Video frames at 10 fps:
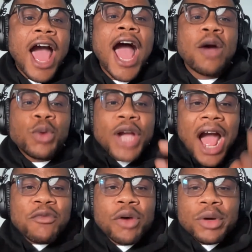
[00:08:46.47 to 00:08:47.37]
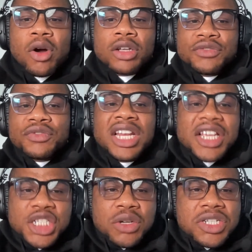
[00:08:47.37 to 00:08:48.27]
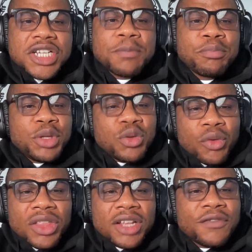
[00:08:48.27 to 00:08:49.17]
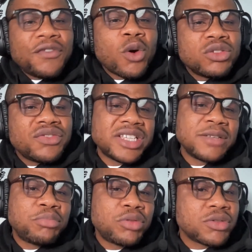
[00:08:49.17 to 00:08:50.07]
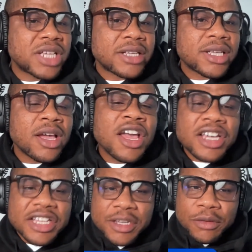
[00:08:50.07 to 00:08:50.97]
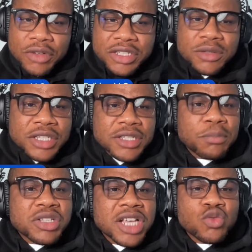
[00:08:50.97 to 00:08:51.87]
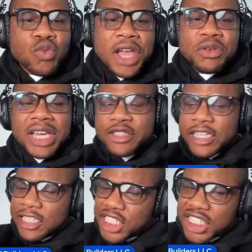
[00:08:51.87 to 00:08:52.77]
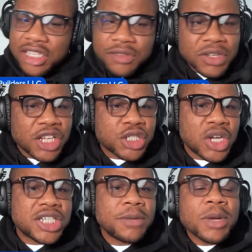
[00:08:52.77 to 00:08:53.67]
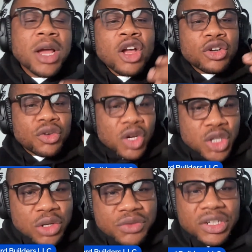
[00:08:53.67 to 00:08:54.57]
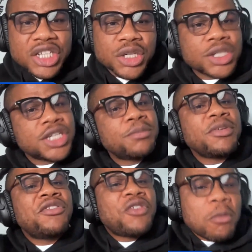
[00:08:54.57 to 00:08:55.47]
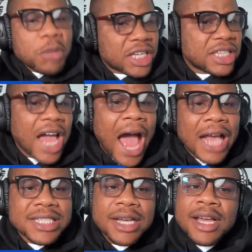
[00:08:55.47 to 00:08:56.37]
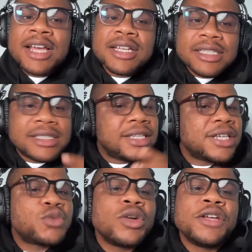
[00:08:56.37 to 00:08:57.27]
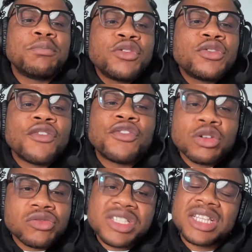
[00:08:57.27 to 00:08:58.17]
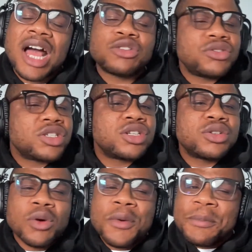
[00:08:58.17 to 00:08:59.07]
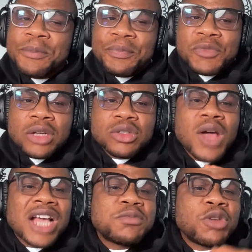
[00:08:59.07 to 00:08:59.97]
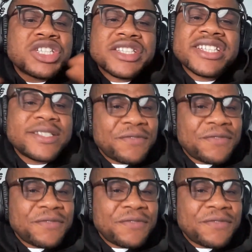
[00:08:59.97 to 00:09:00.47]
And we have what we call the relationship building fundraising process. It's a process where you get to initiate relationship, nurture those relationships before making the ask. This will improve your fundraising outreach to, as much as